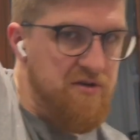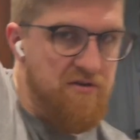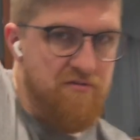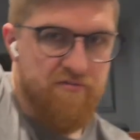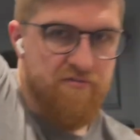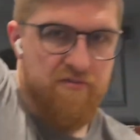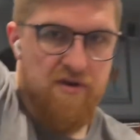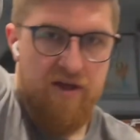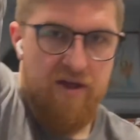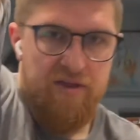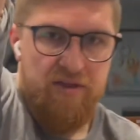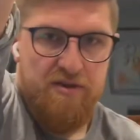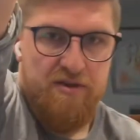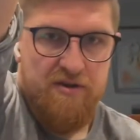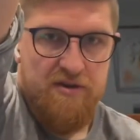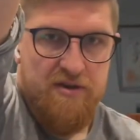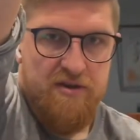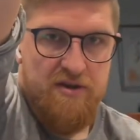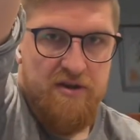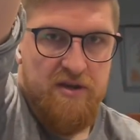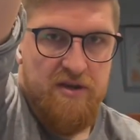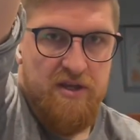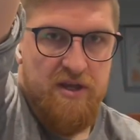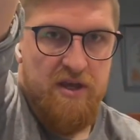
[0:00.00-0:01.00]
rather than
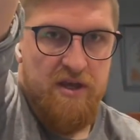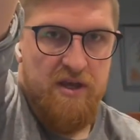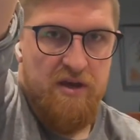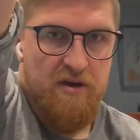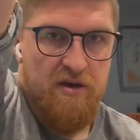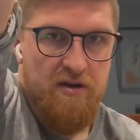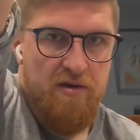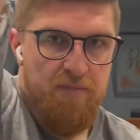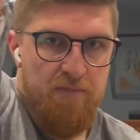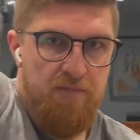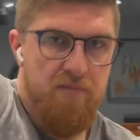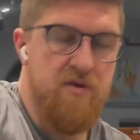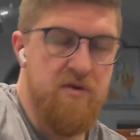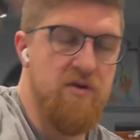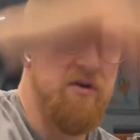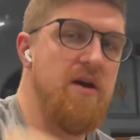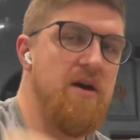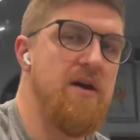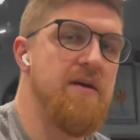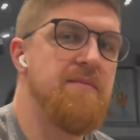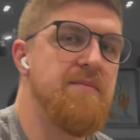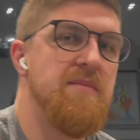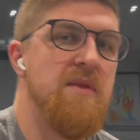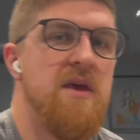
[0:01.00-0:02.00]
here,
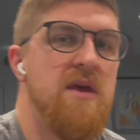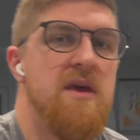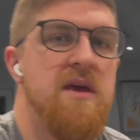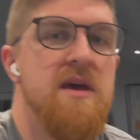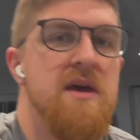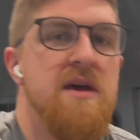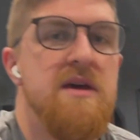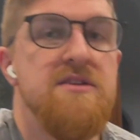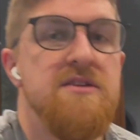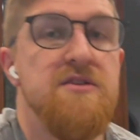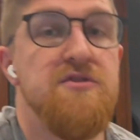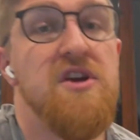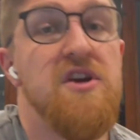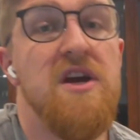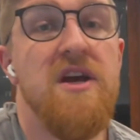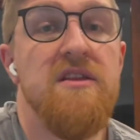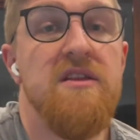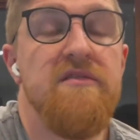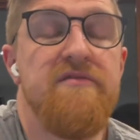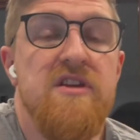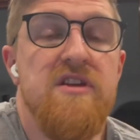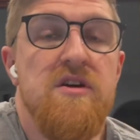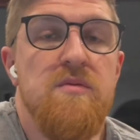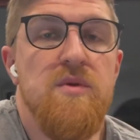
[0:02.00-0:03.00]
okay? So check out the
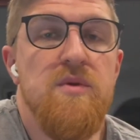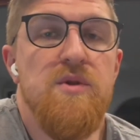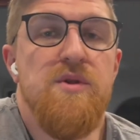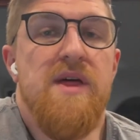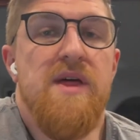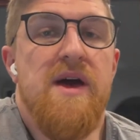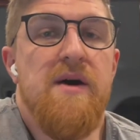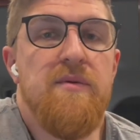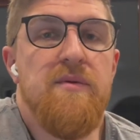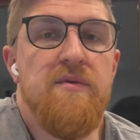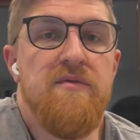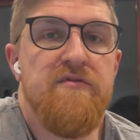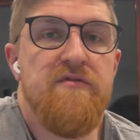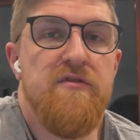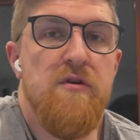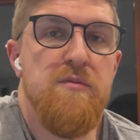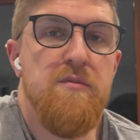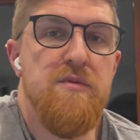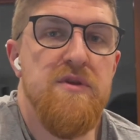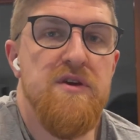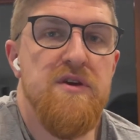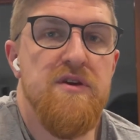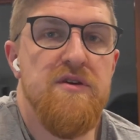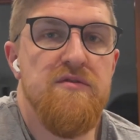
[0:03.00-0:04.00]
video below that one for a
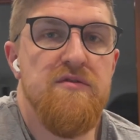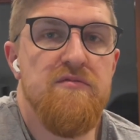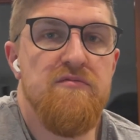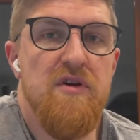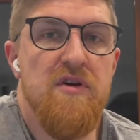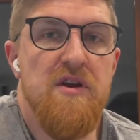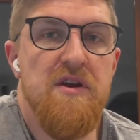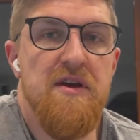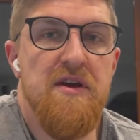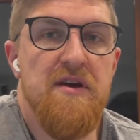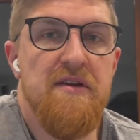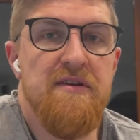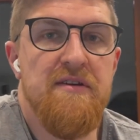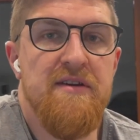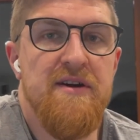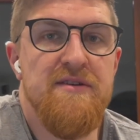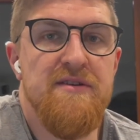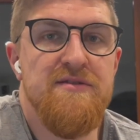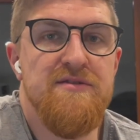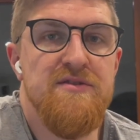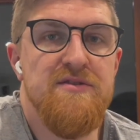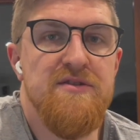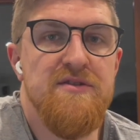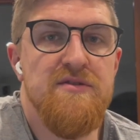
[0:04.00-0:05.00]
really good rundown on how
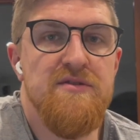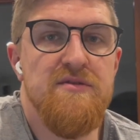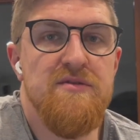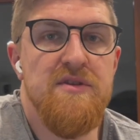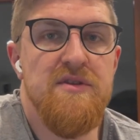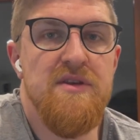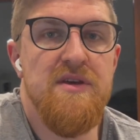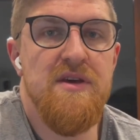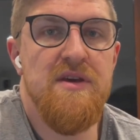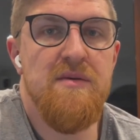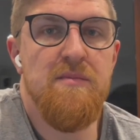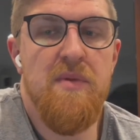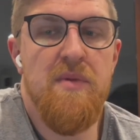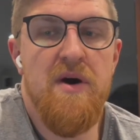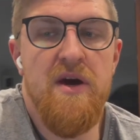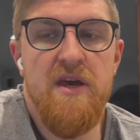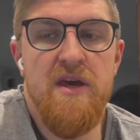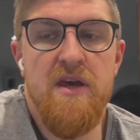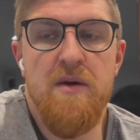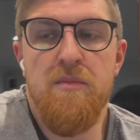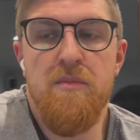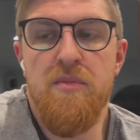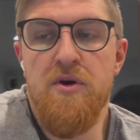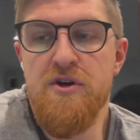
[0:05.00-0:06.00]
to do the pike
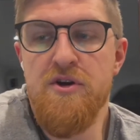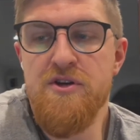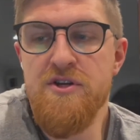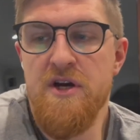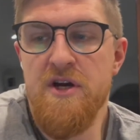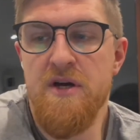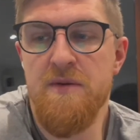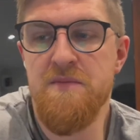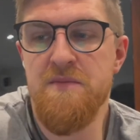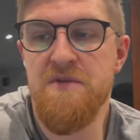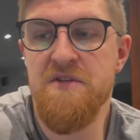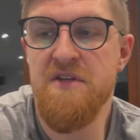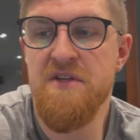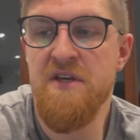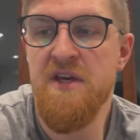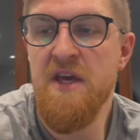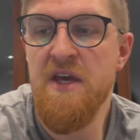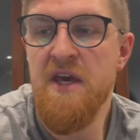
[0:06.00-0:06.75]
push-ups.